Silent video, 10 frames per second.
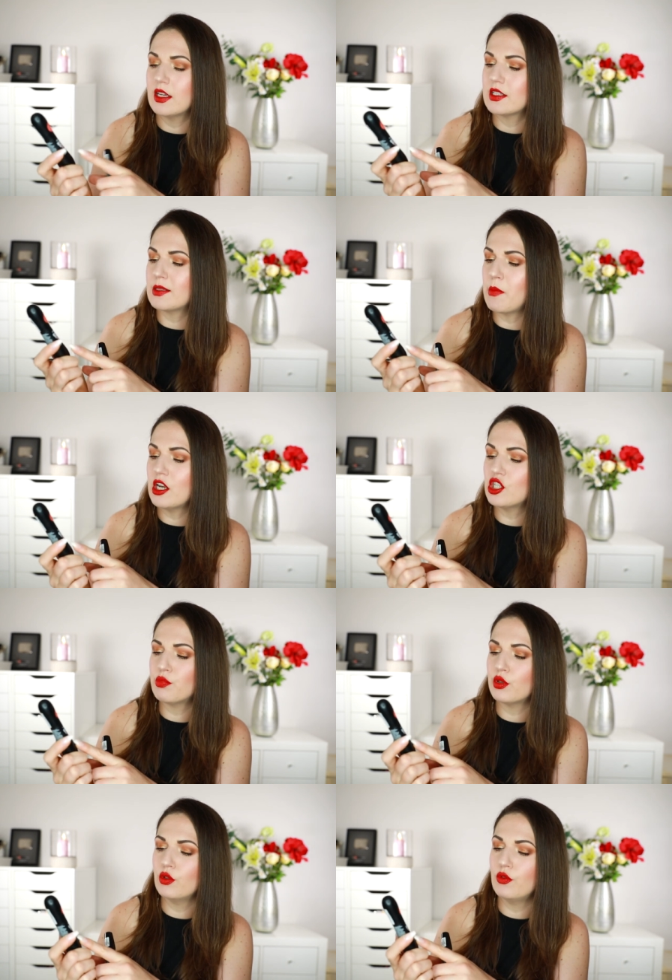Smudge
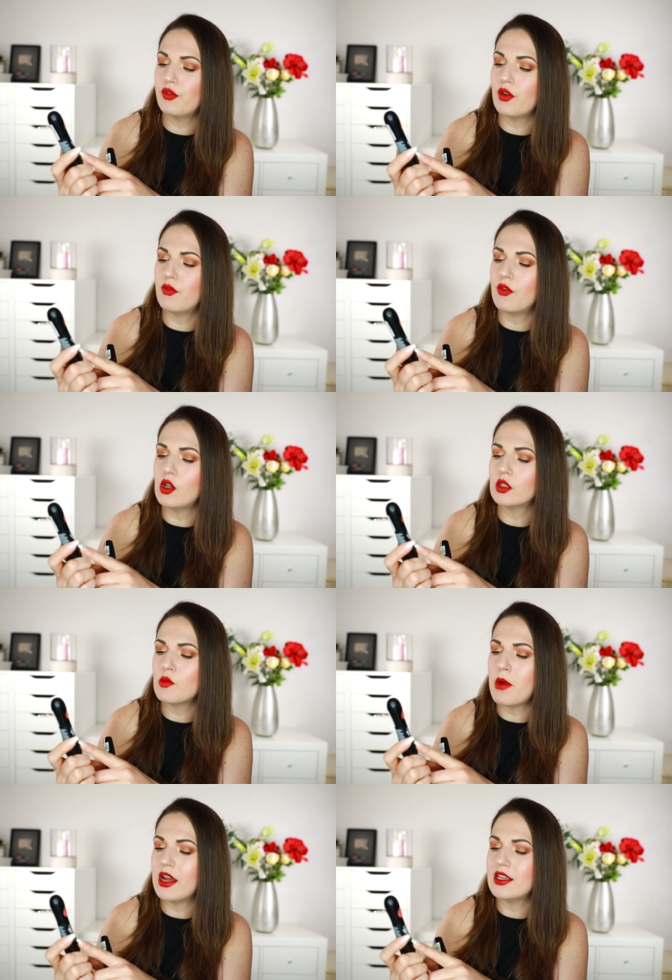Proof,
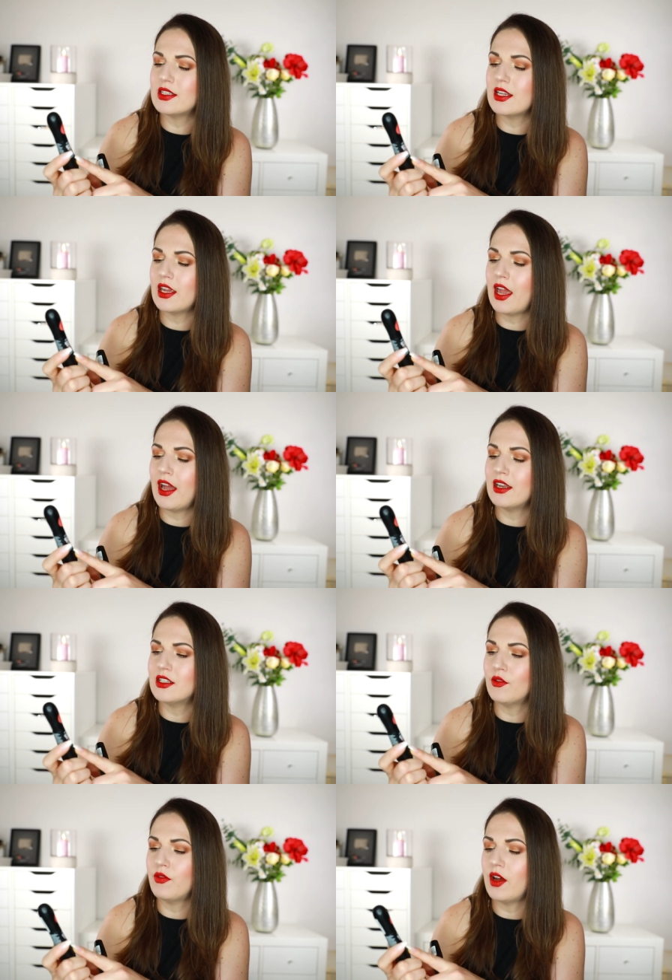Volumizing and
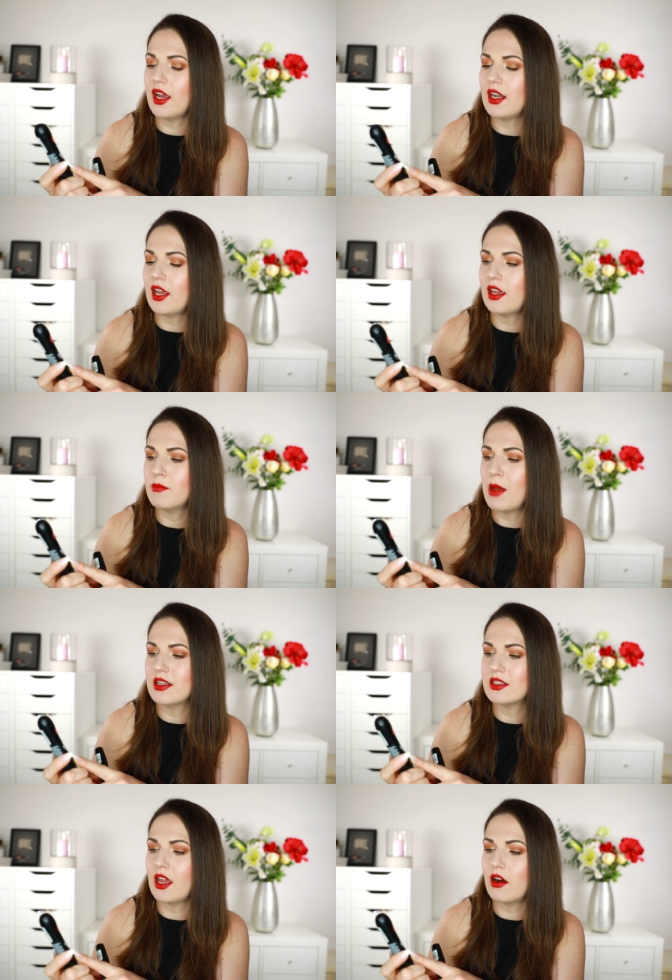Defining
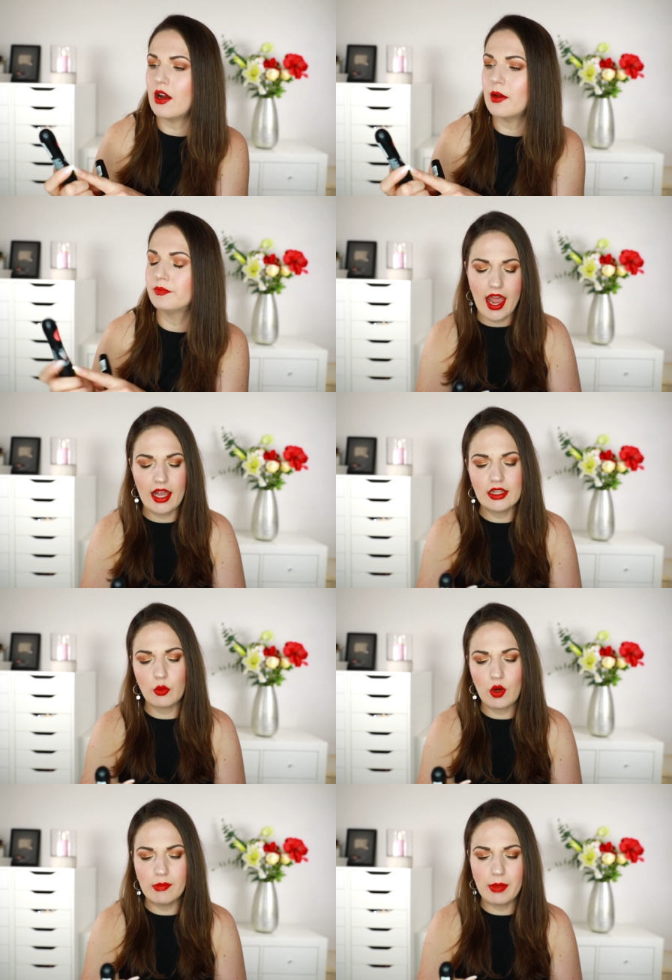Mascara. And
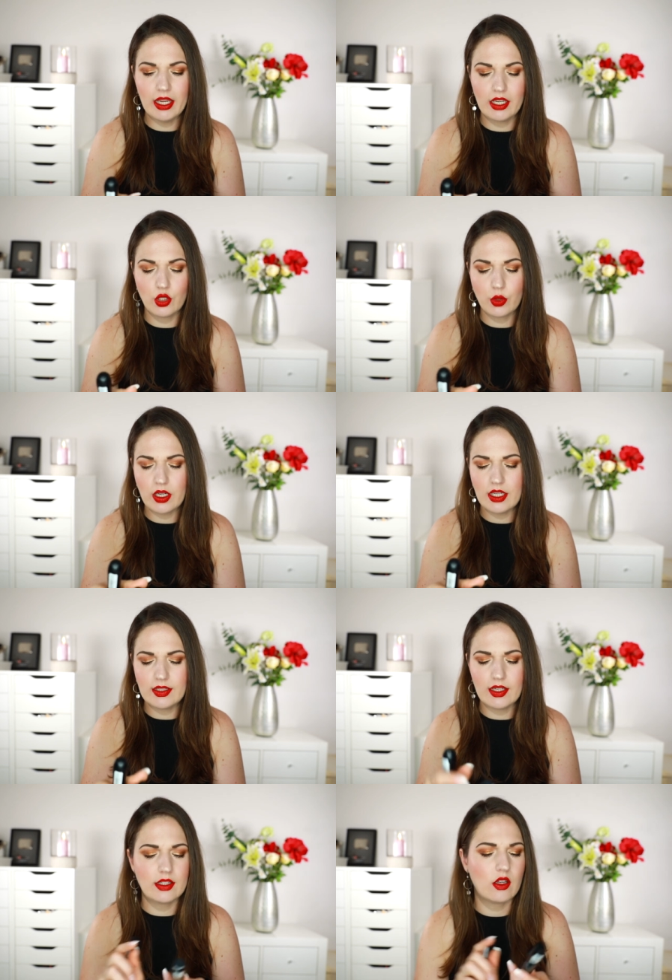the one by
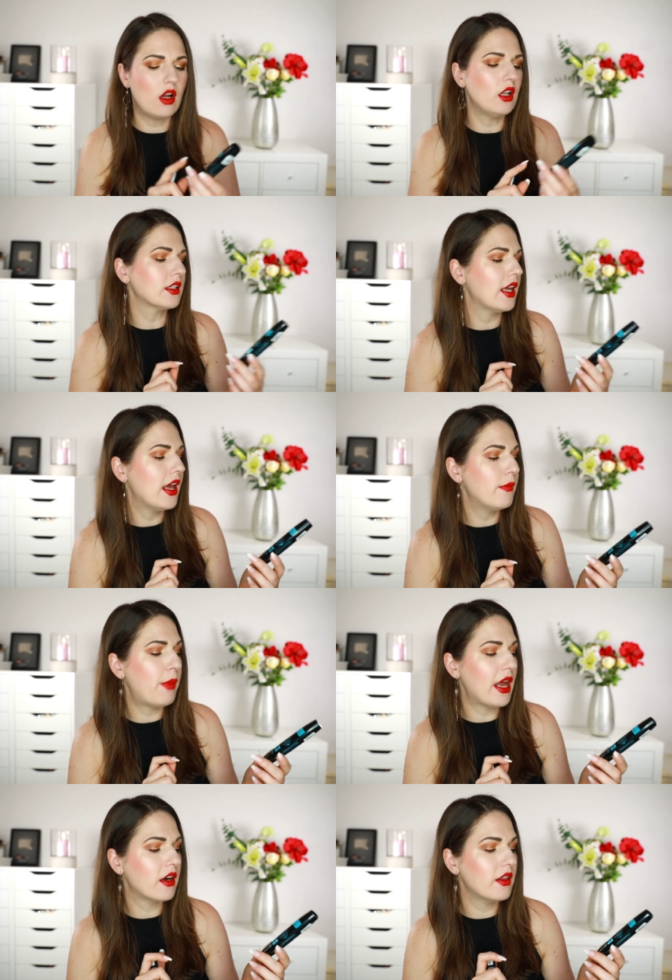Catrice is called
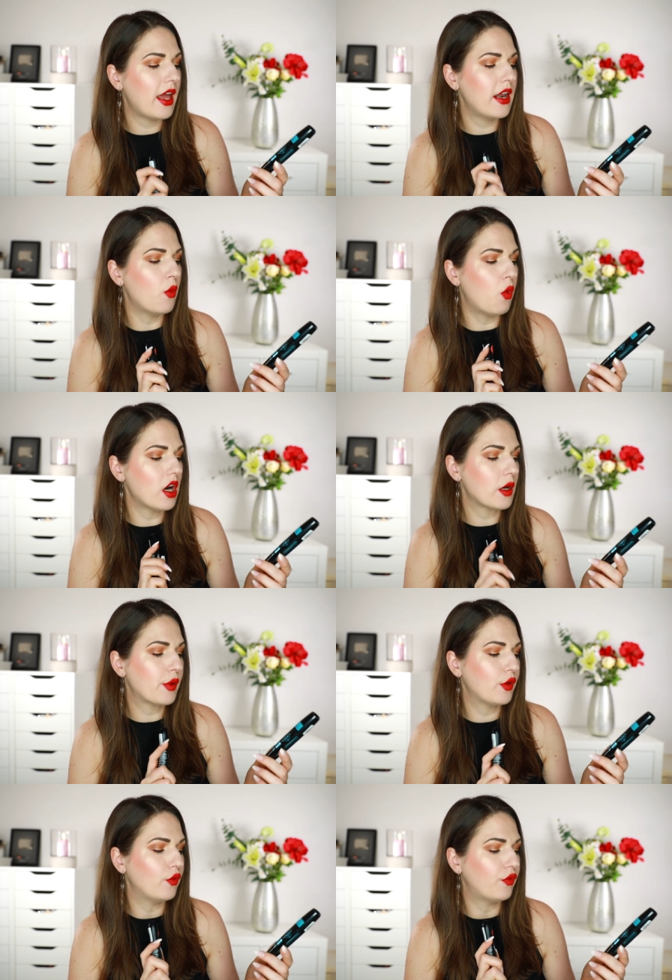Better Than
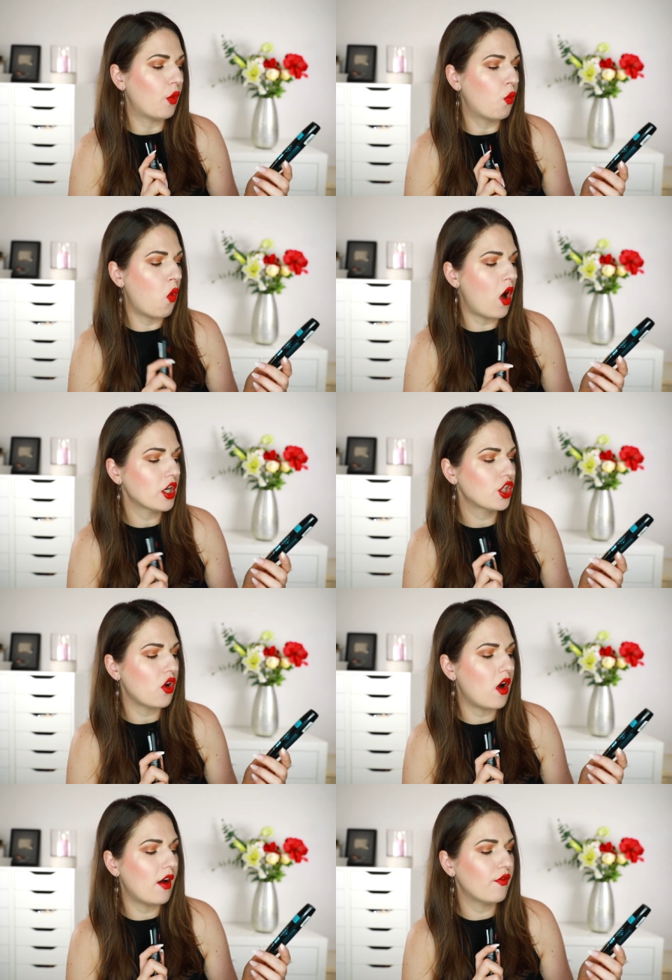Waterproof Wash
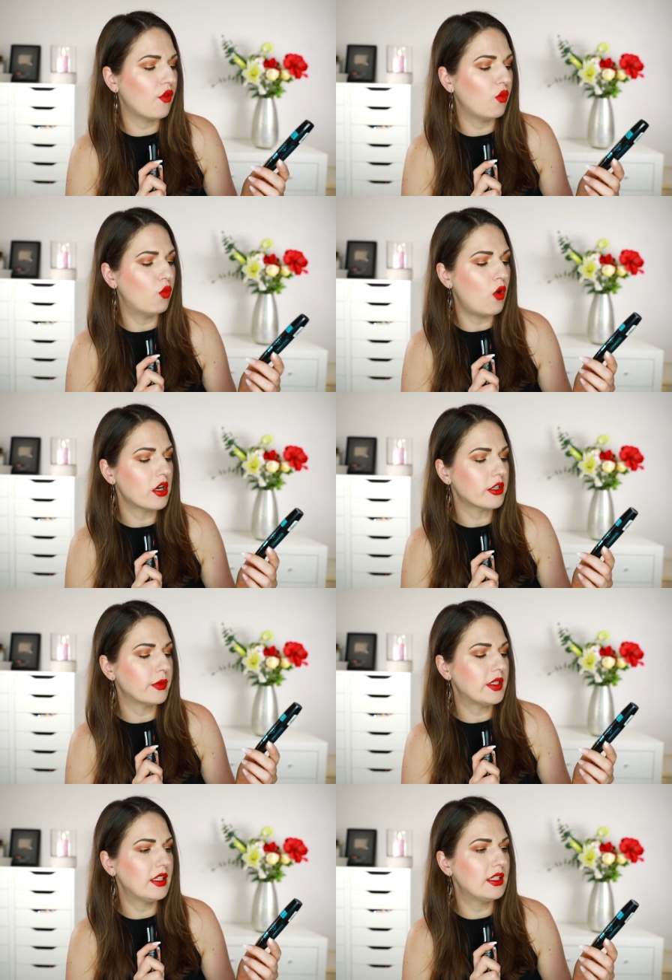Off Water
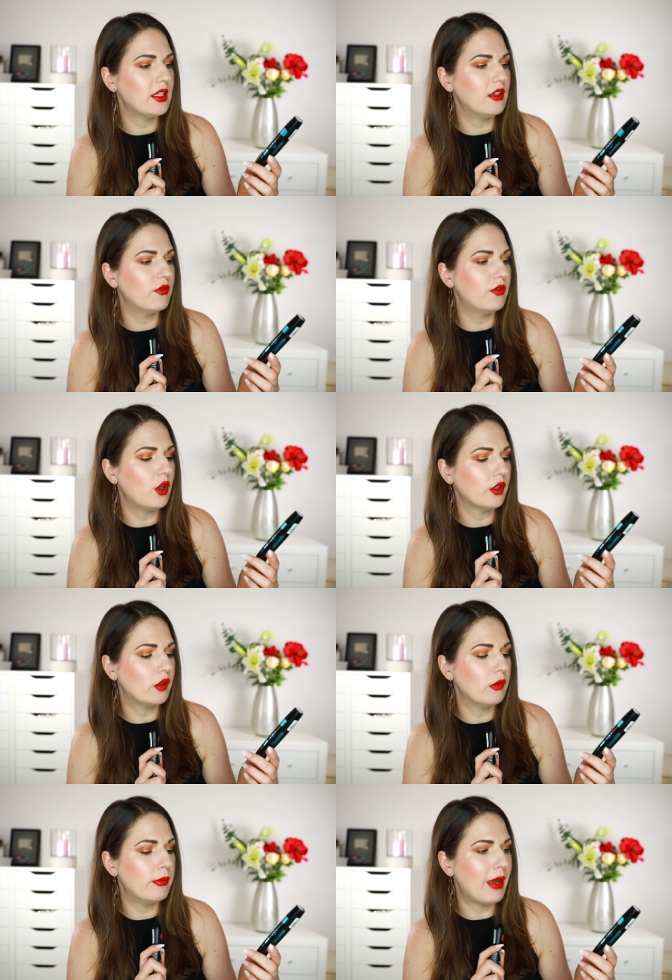Resistant
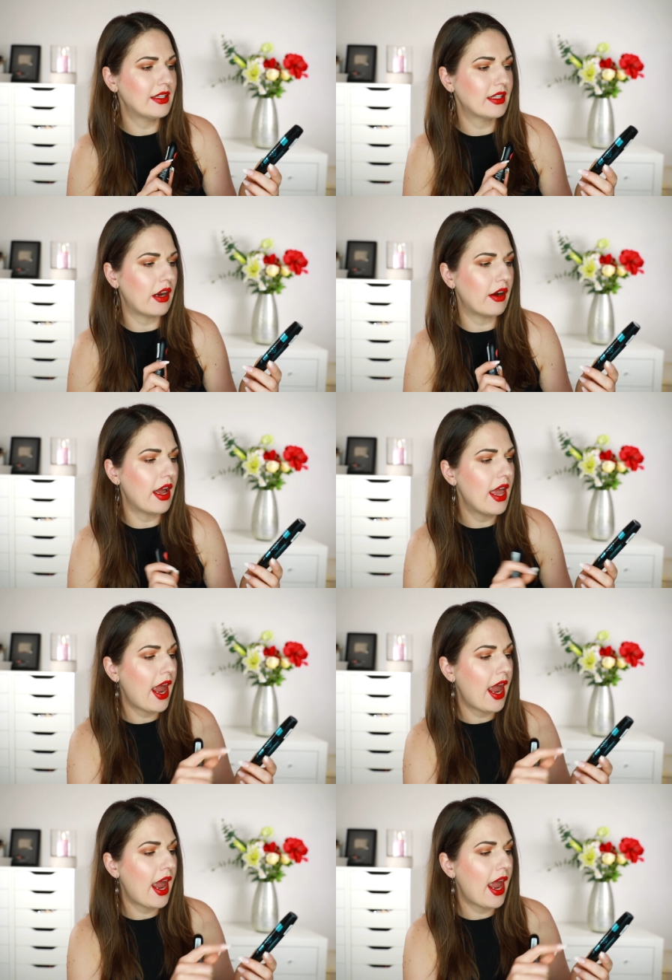Volume Mascara.